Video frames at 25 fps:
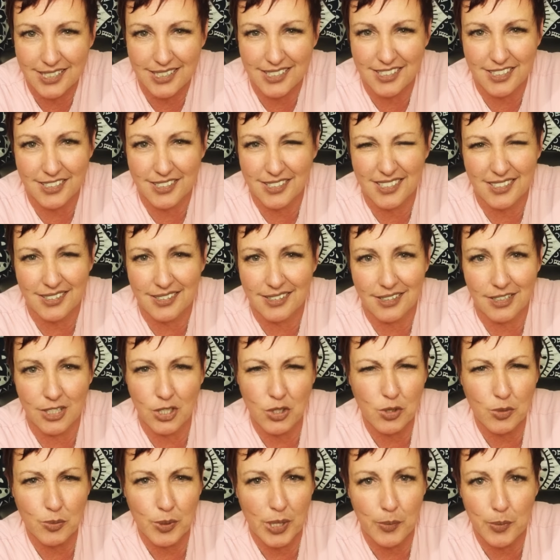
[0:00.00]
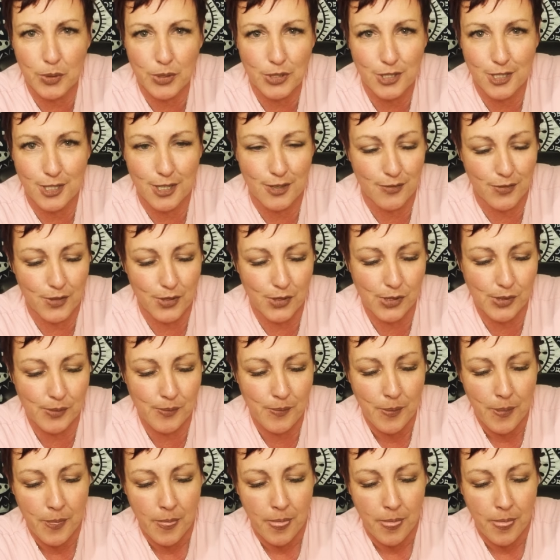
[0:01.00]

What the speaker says: They're just newspaper stuff. They're